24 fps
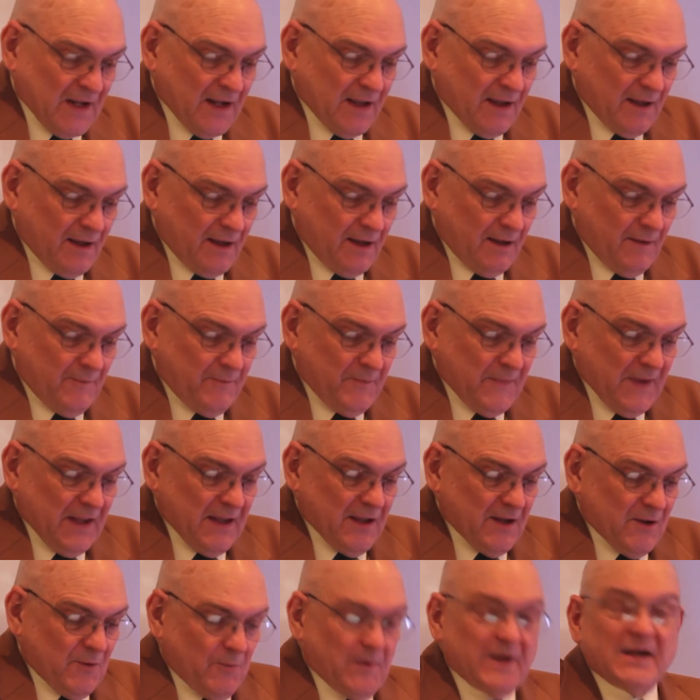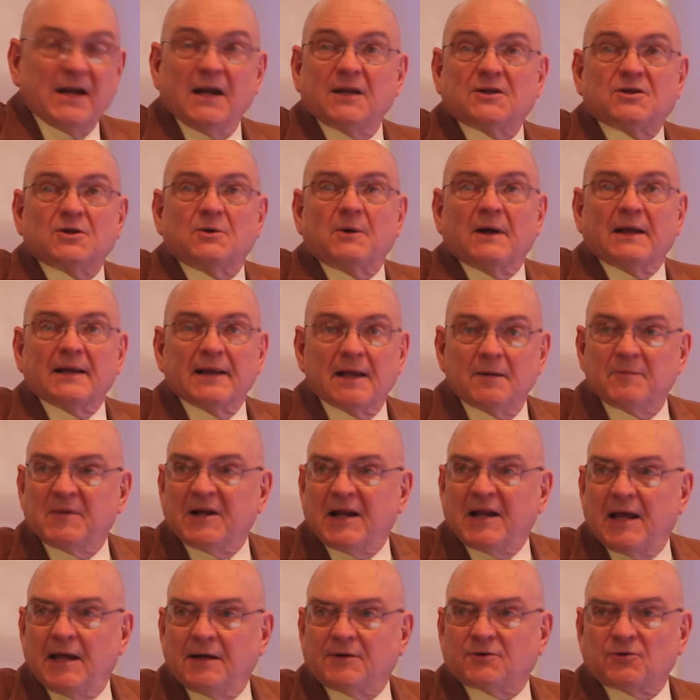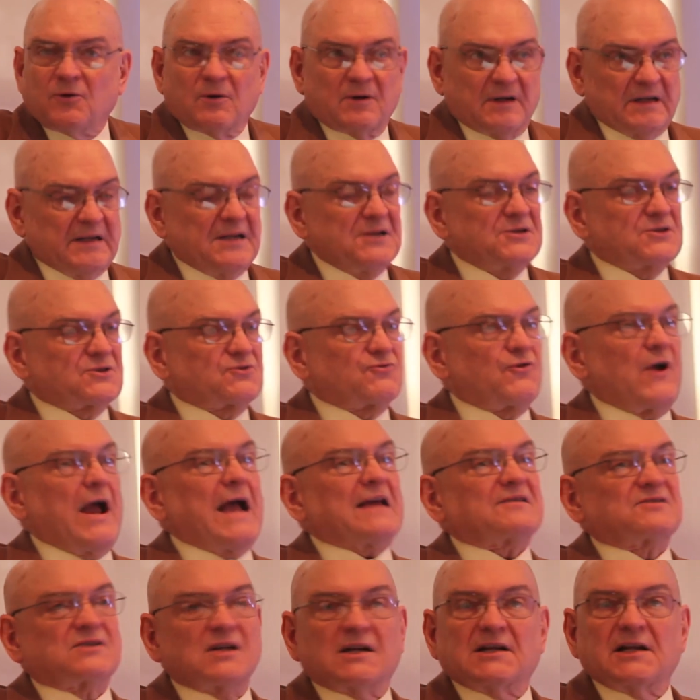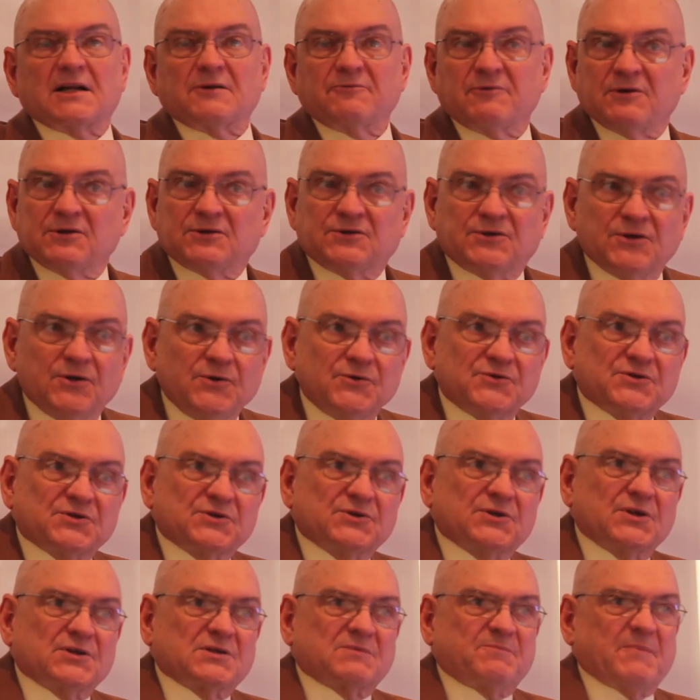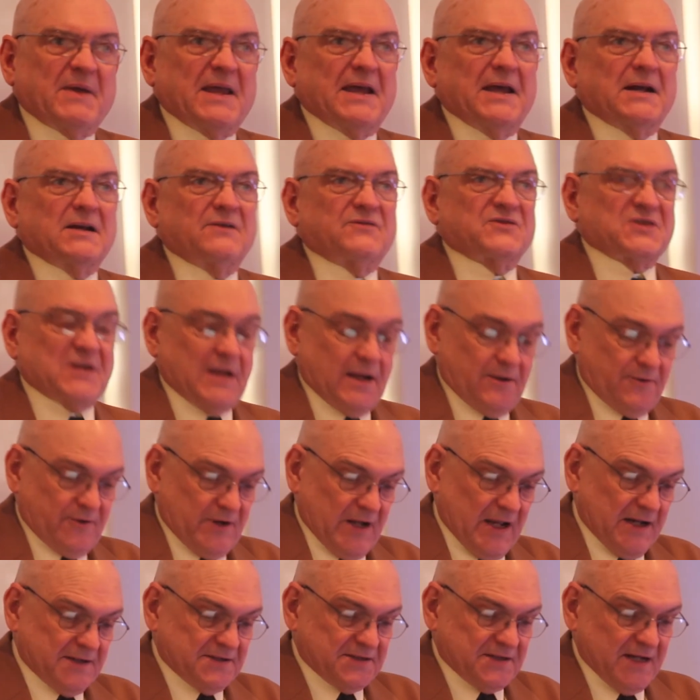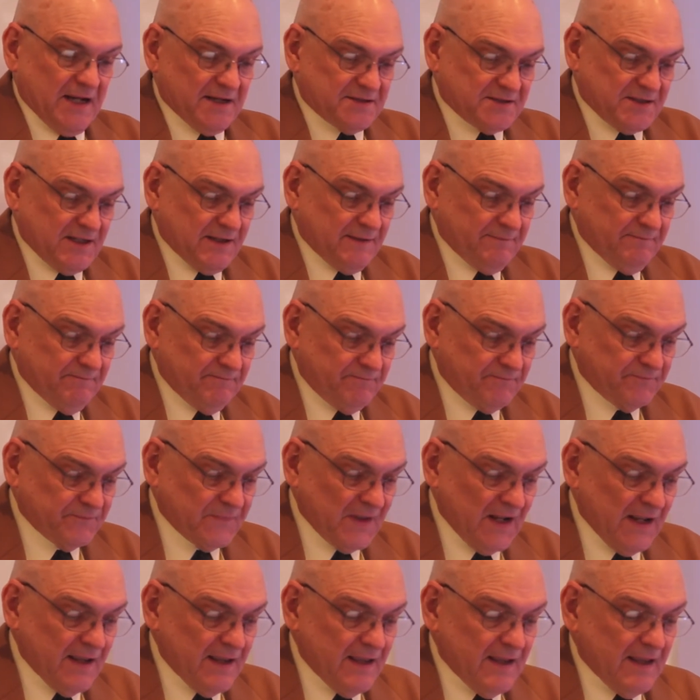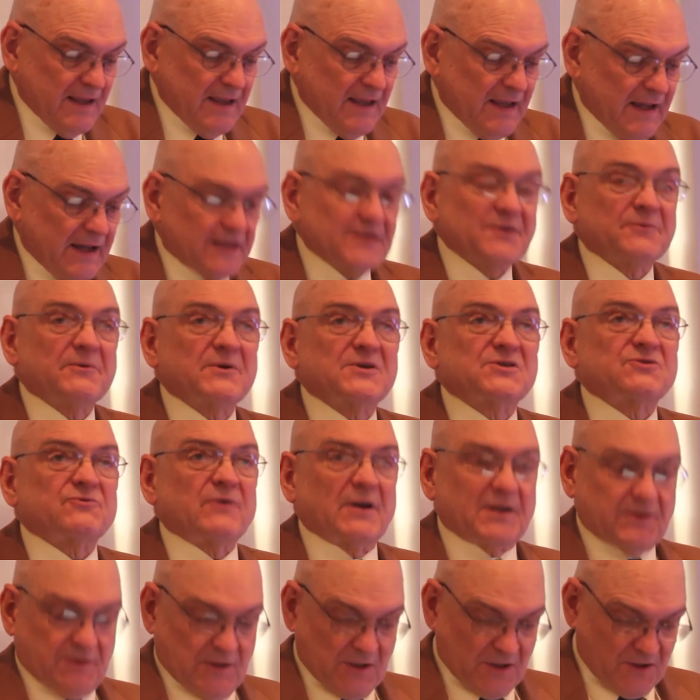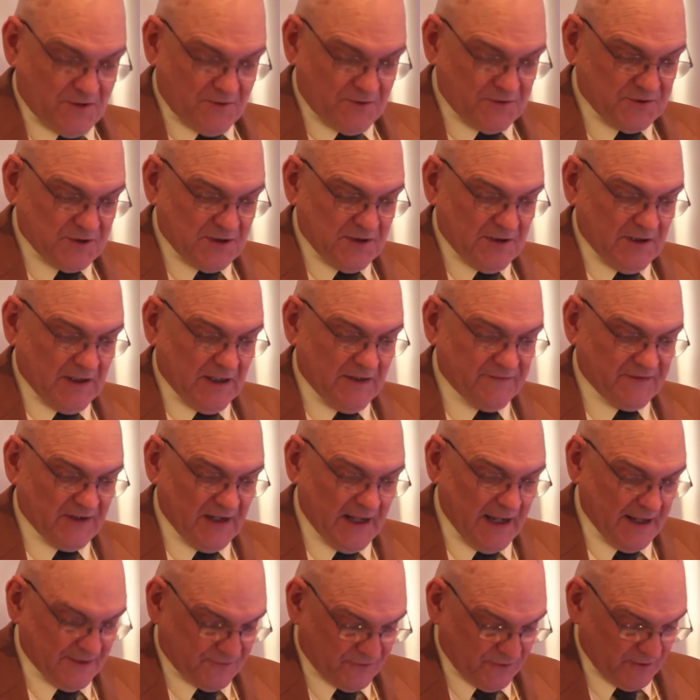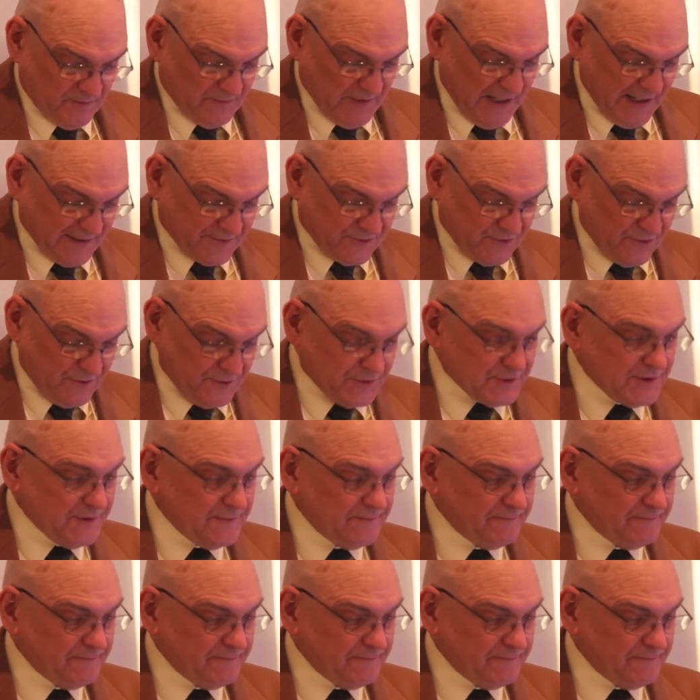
Um, we need to eliminate or at least drastically reduce the span of standardized testing, and to restrict the use of classroom lectures.